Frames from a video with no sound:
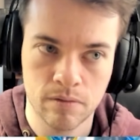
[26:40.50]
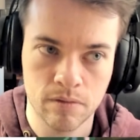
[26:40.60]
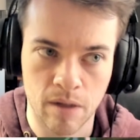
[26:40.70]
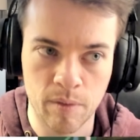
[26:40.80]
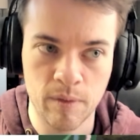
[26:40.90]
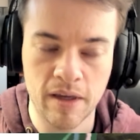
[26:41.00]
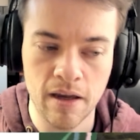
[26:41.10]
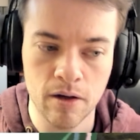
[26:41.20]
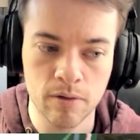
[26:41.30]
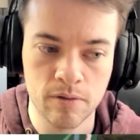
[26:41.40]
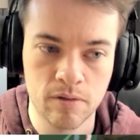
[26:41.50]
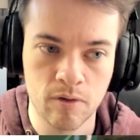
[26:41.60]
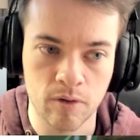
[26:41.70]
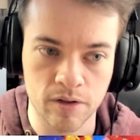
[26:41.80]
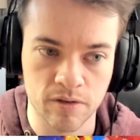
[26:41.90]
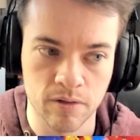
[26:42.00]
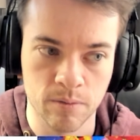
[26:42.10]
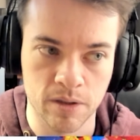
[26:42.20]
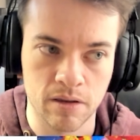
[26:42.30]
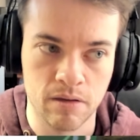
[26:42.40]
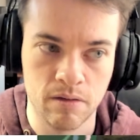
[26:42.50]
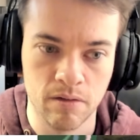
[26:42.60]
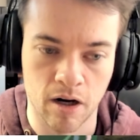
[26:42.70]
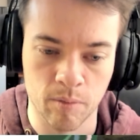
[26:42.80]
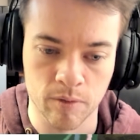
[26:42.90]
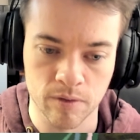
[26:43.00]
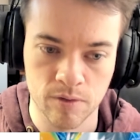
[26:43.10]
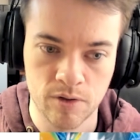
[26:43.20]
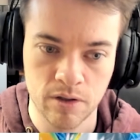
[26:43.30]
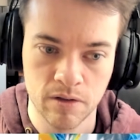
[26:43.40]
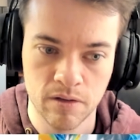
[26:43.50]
I mean, we KO'd Crustle with Armarouge.